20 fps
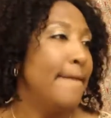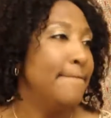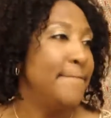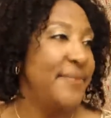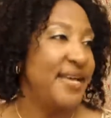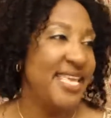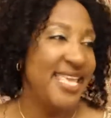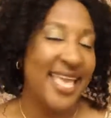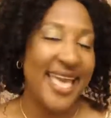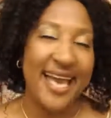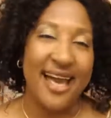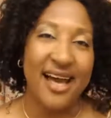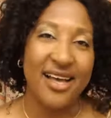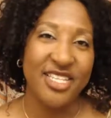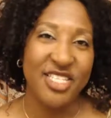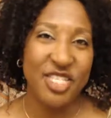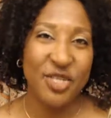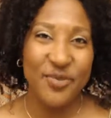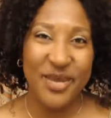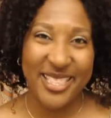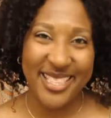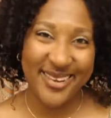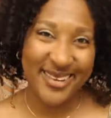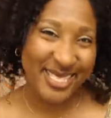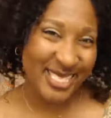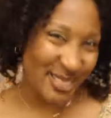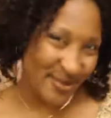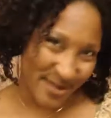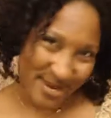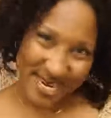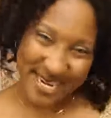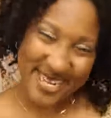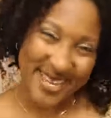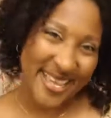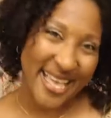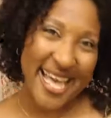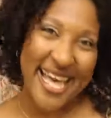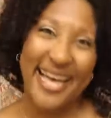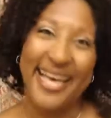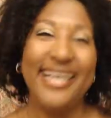But yeah, she'll be there in spirit,
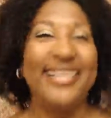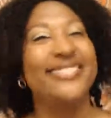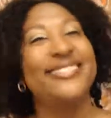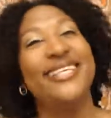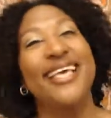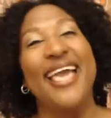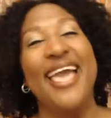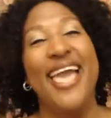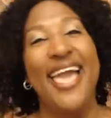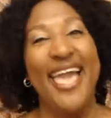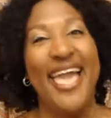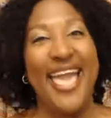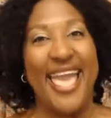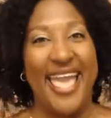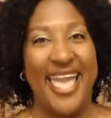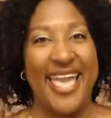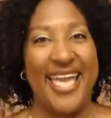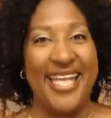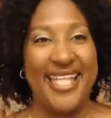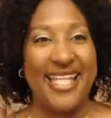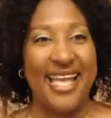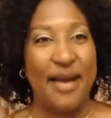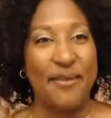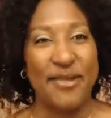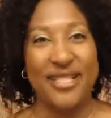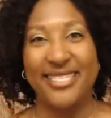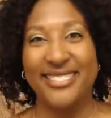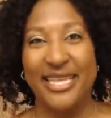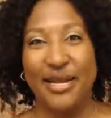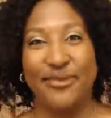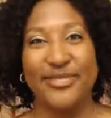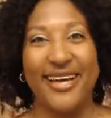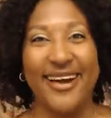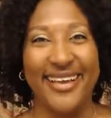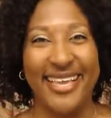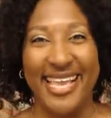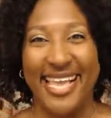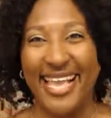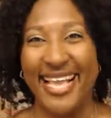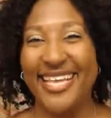you guys. And I'm going to stop
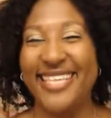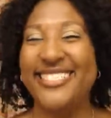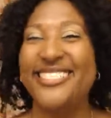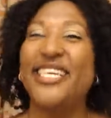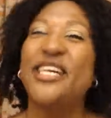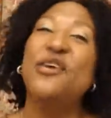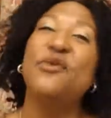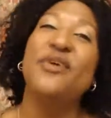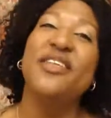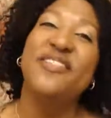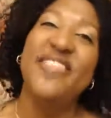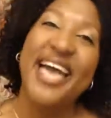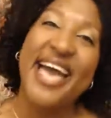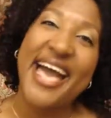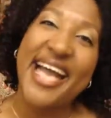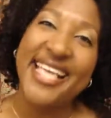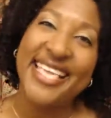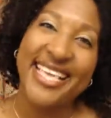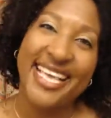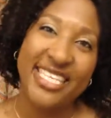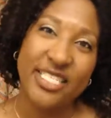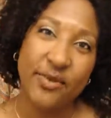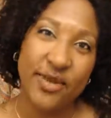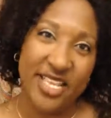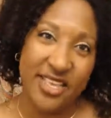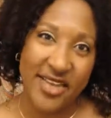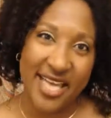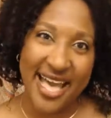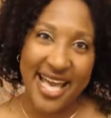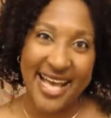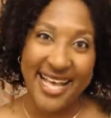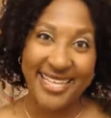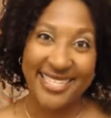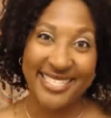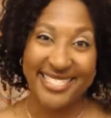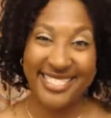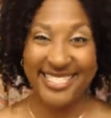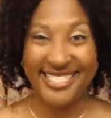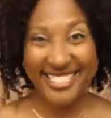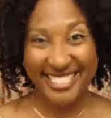talking. So with that, guess what, you
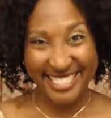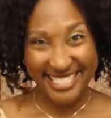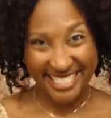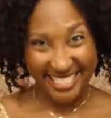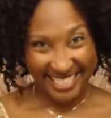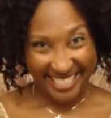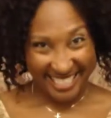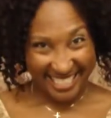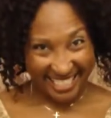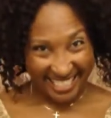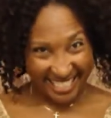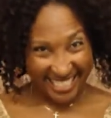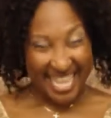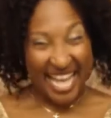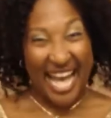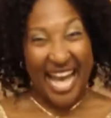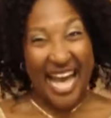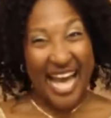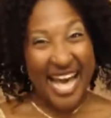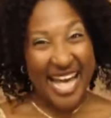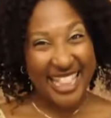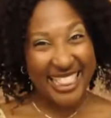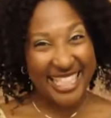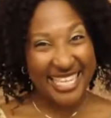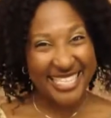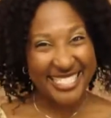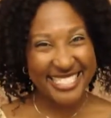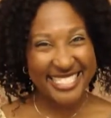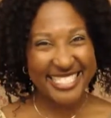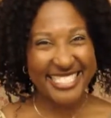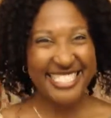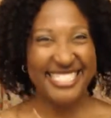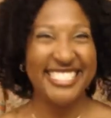guys? I holla.